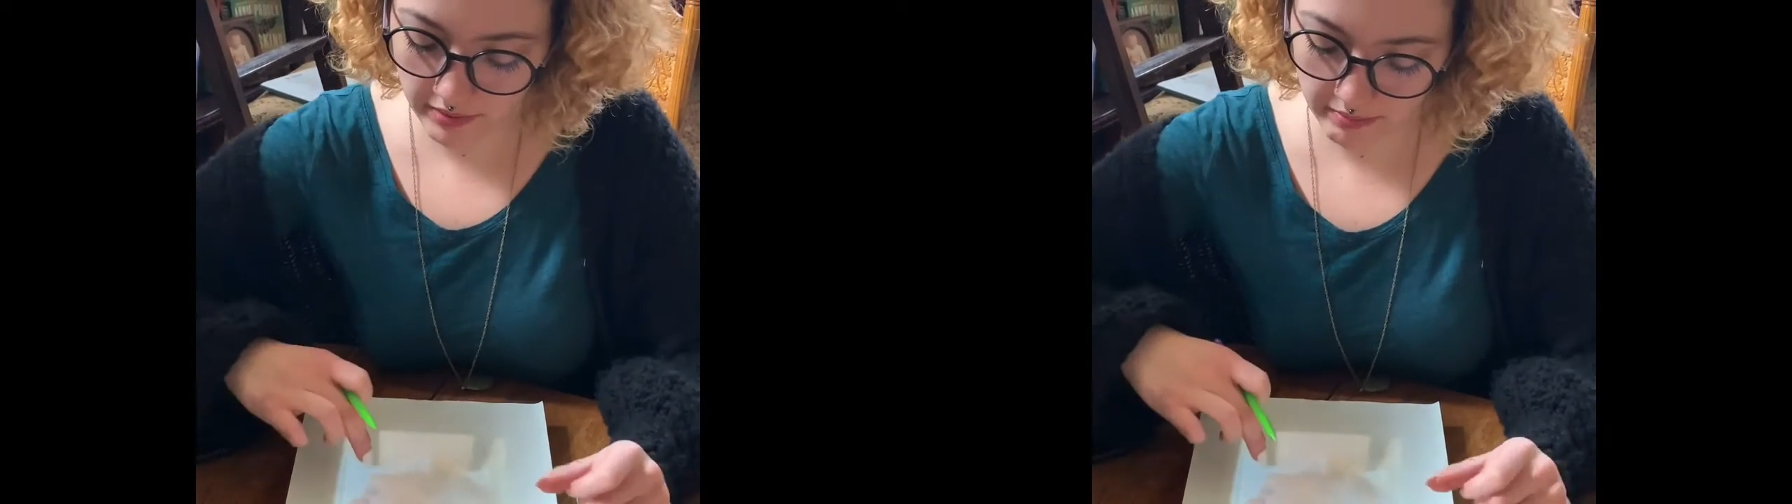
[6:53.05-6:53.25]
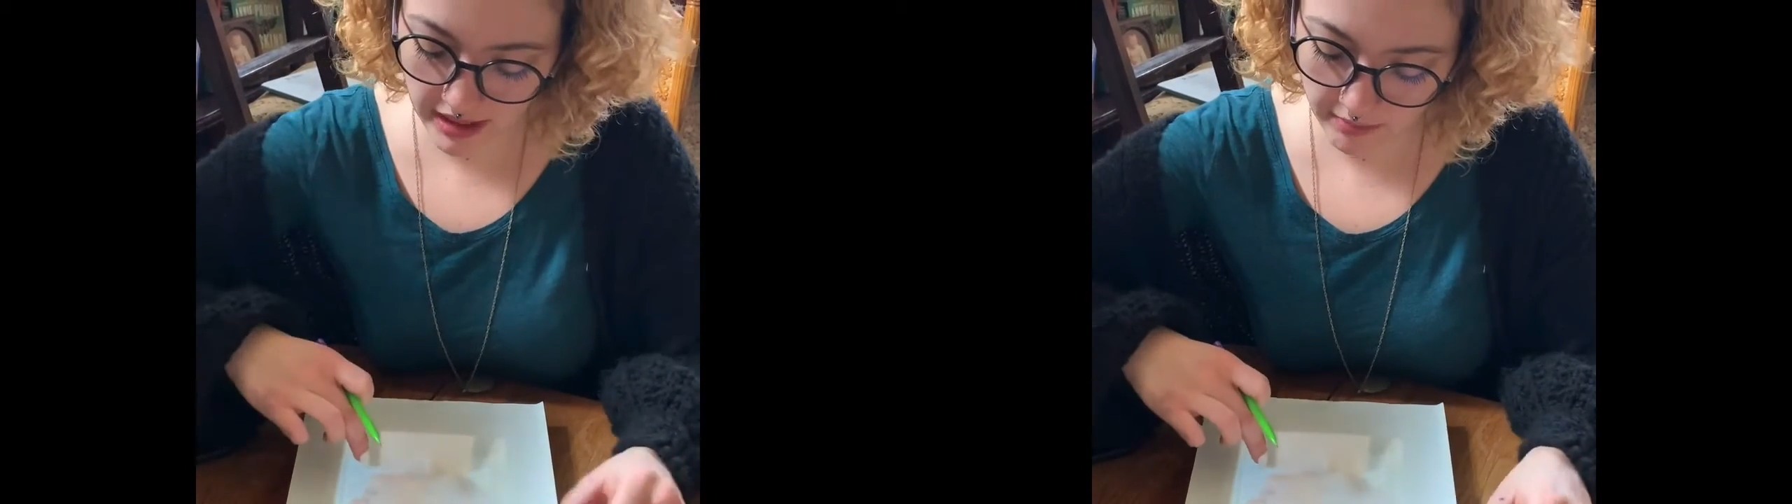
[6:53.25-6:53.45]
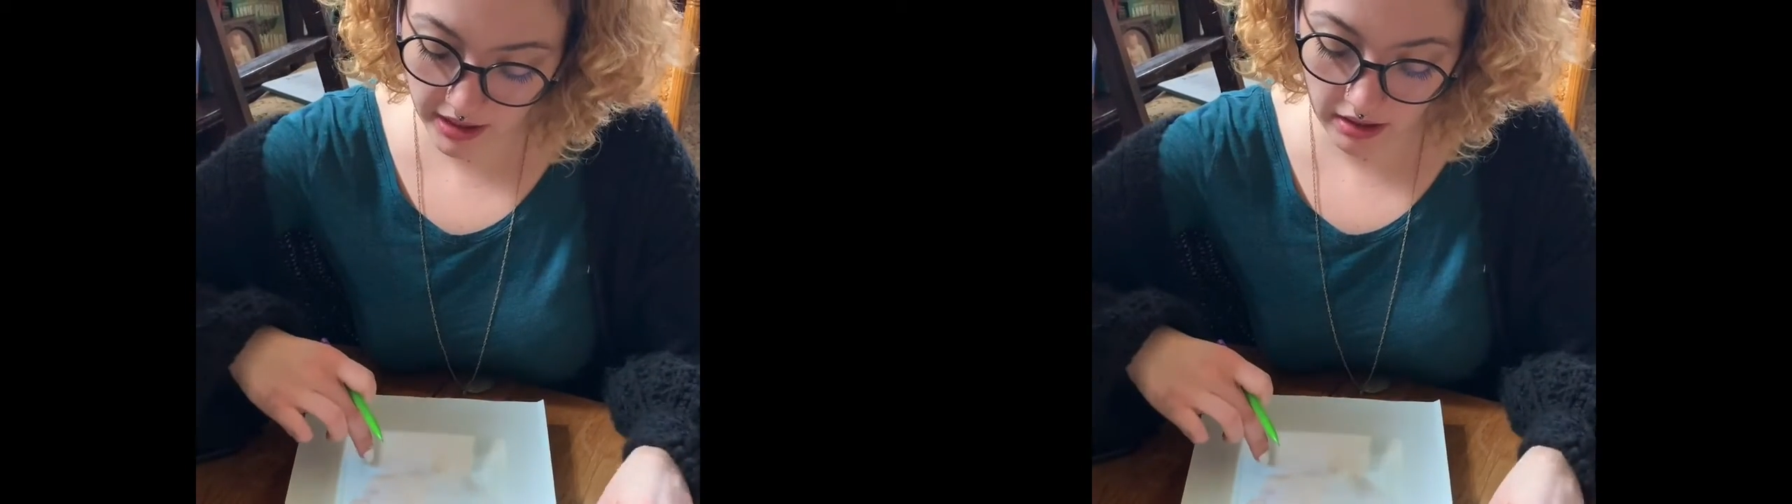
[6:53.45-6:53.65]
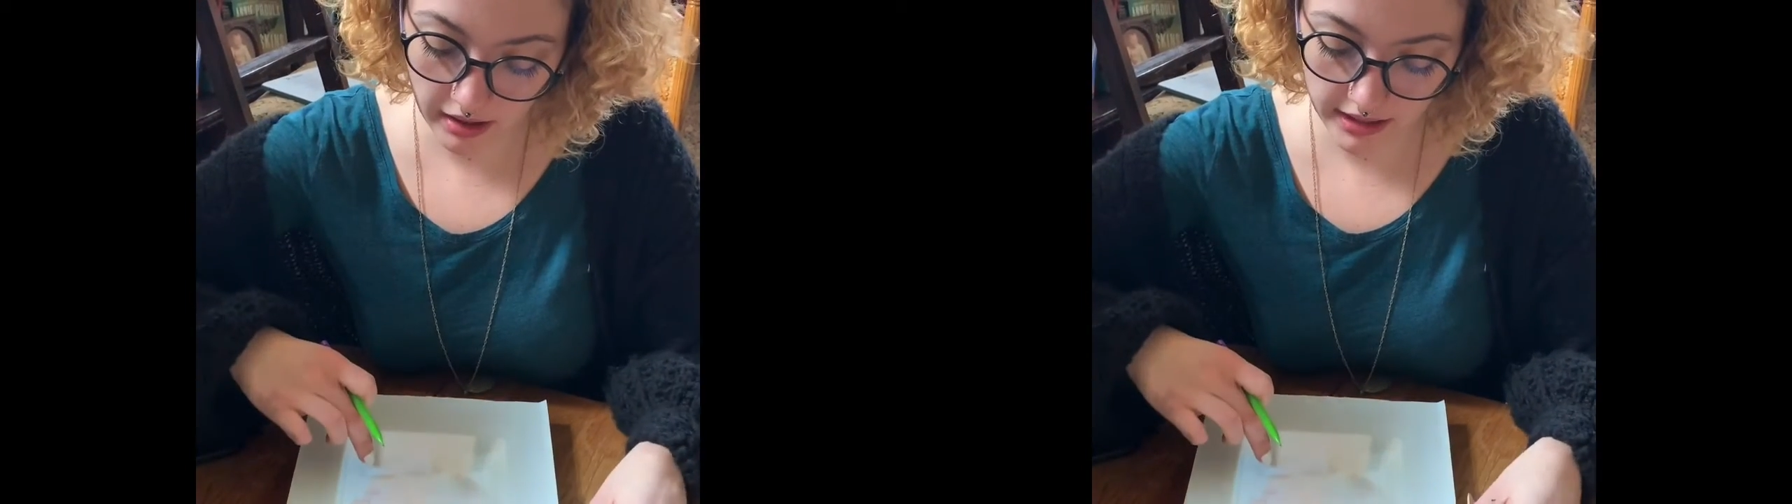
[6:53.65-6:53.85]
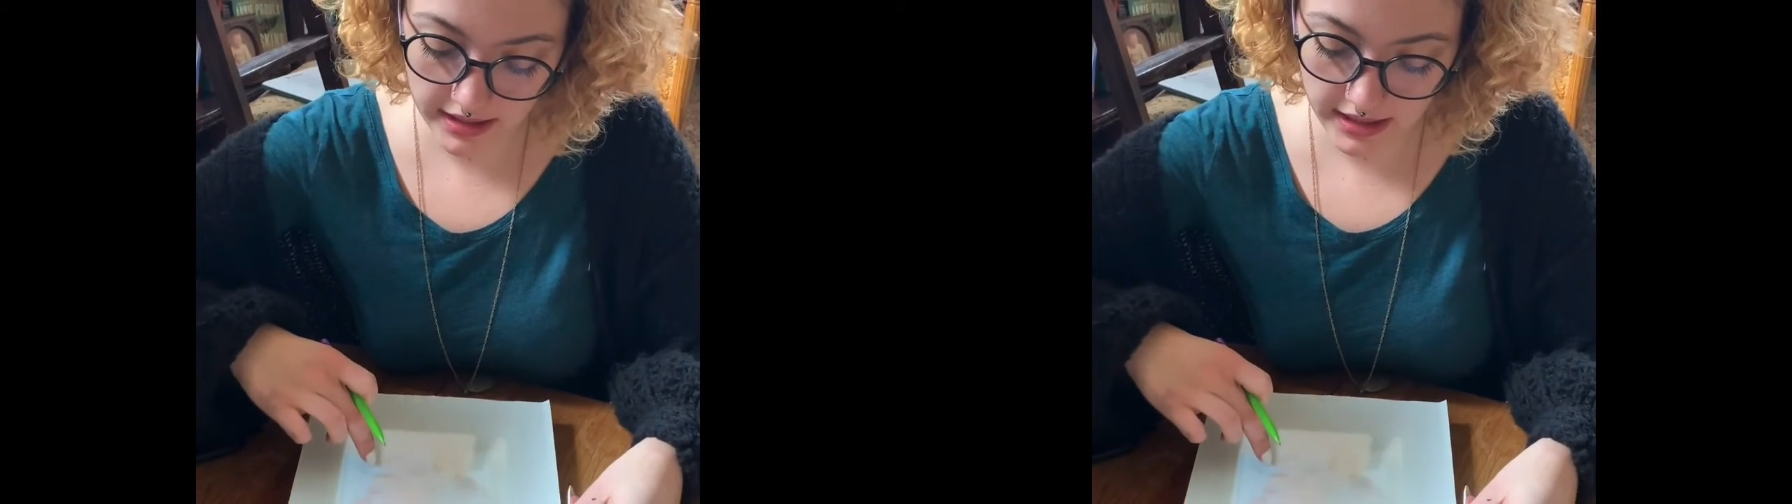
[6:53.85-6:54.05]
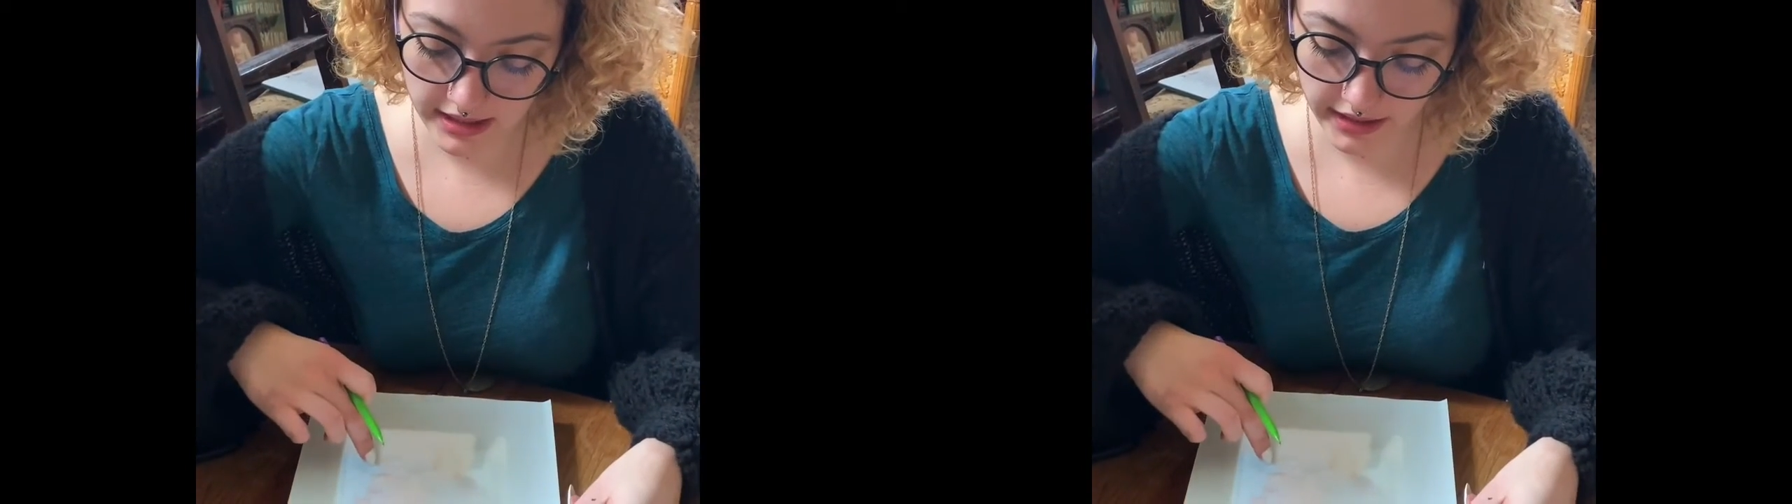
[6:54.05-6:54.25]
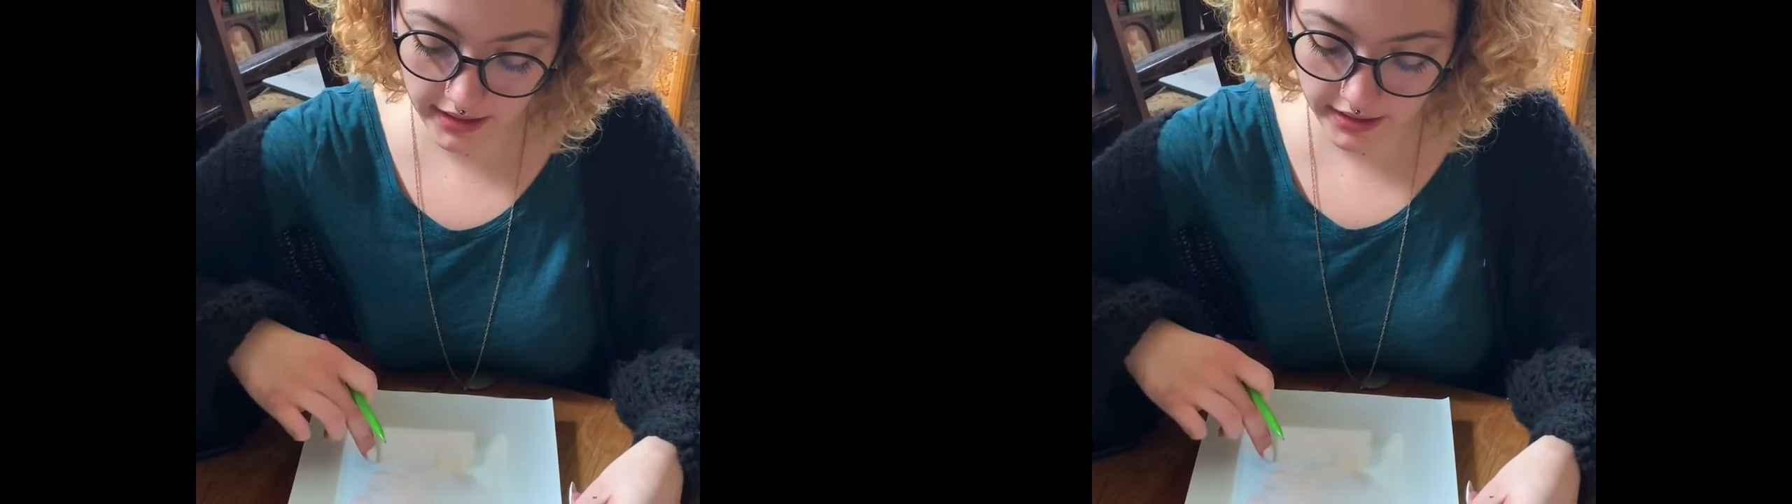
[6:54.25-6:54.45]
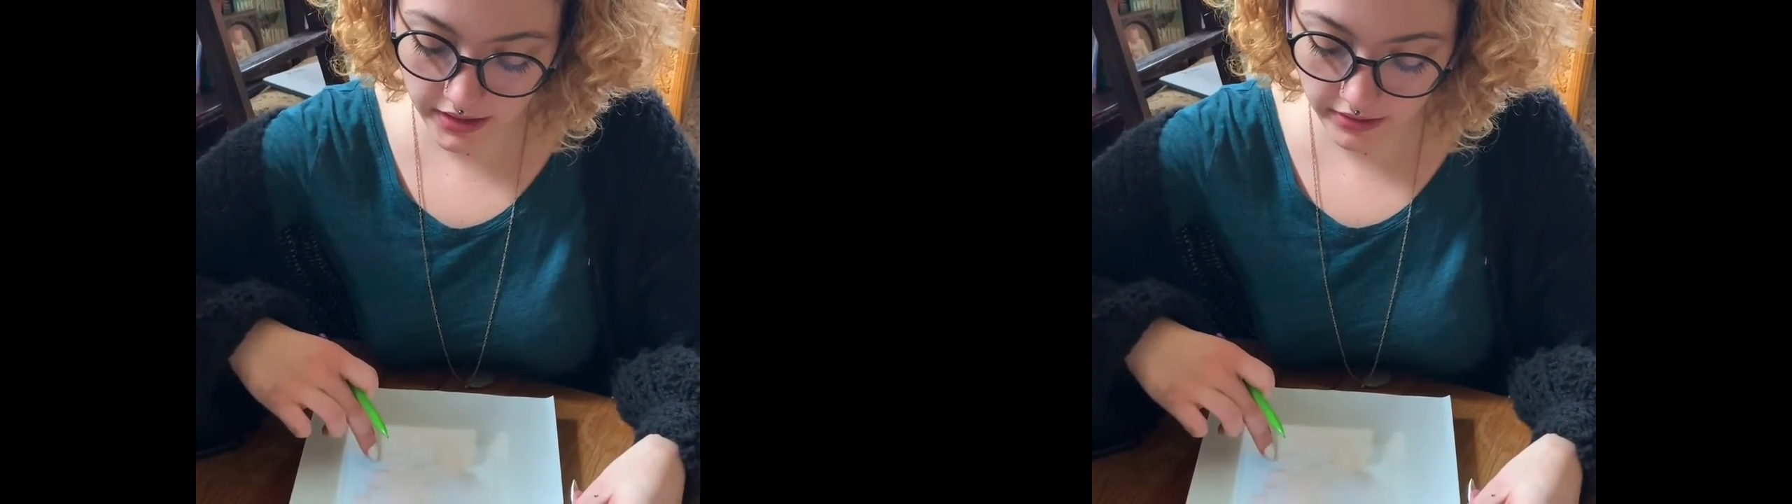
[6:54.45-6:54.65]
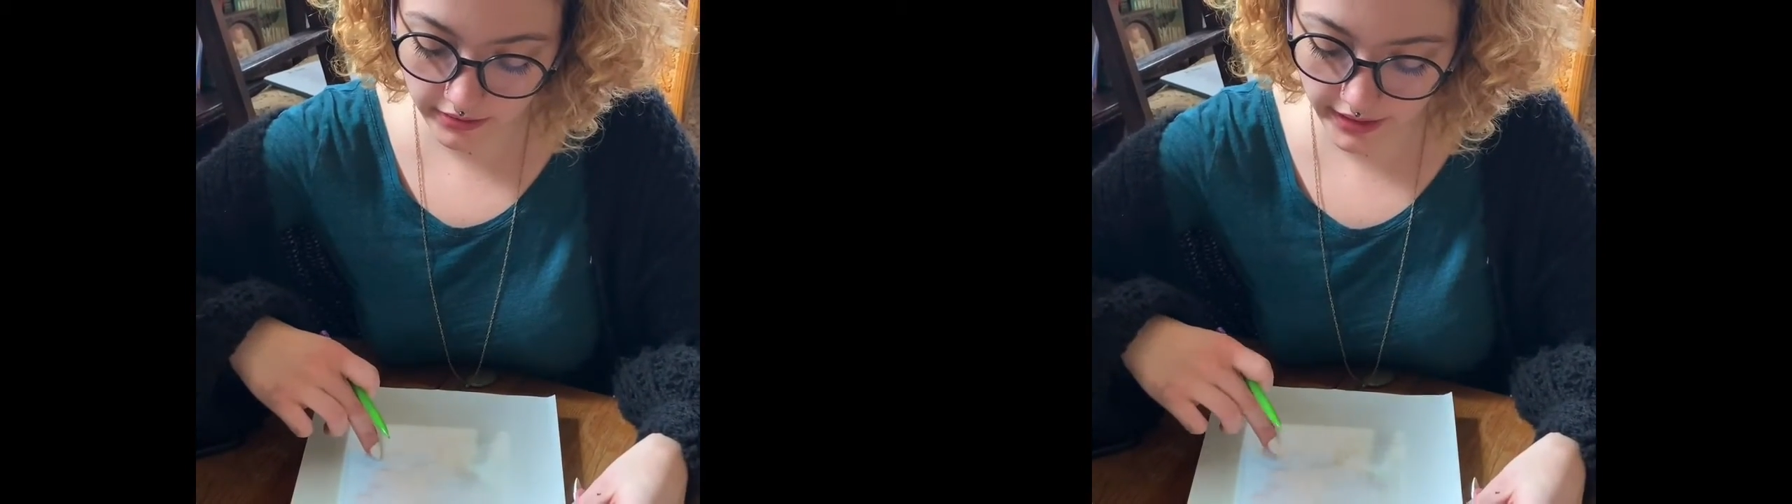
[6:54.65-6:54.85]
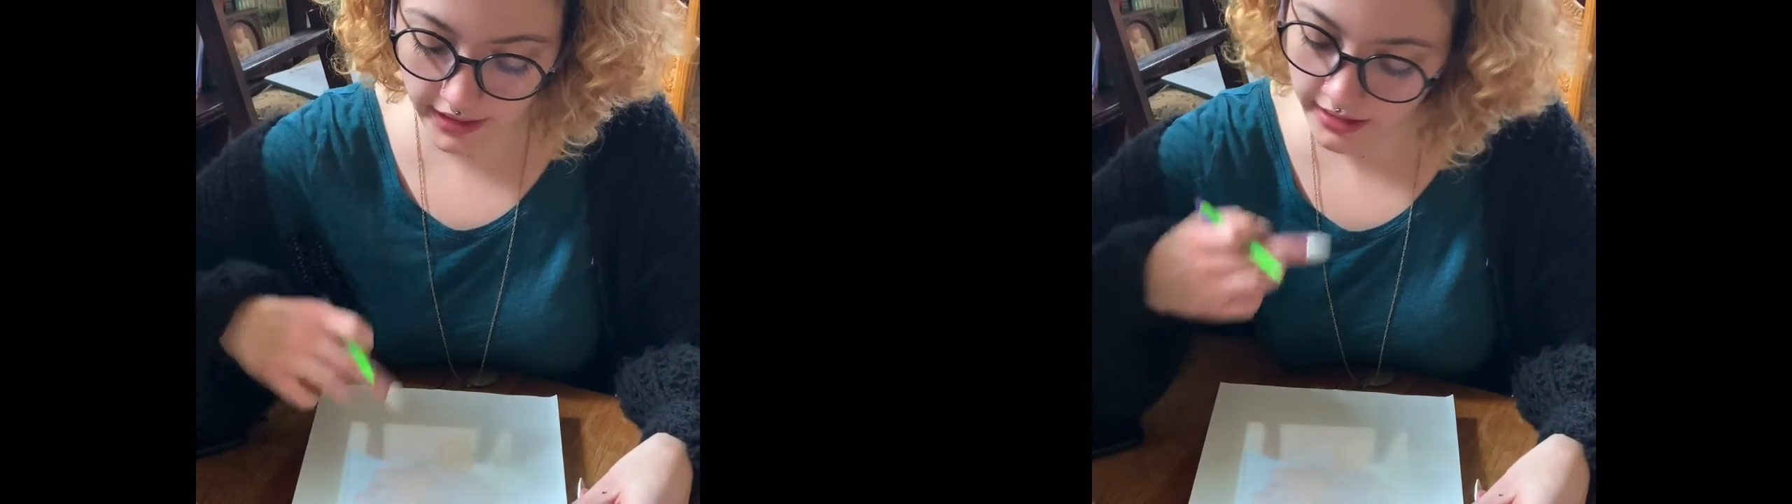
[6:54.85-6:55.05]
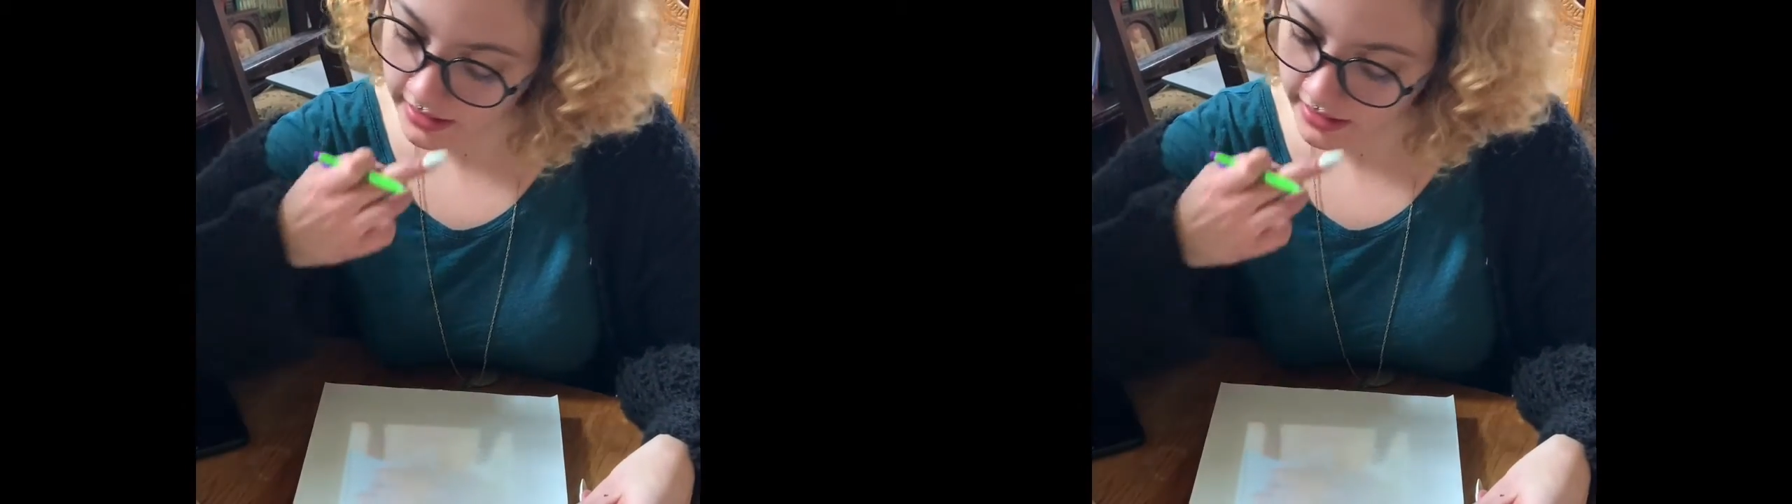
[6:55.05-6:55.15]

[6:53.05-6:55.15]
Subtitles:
it may be hard to see your screen.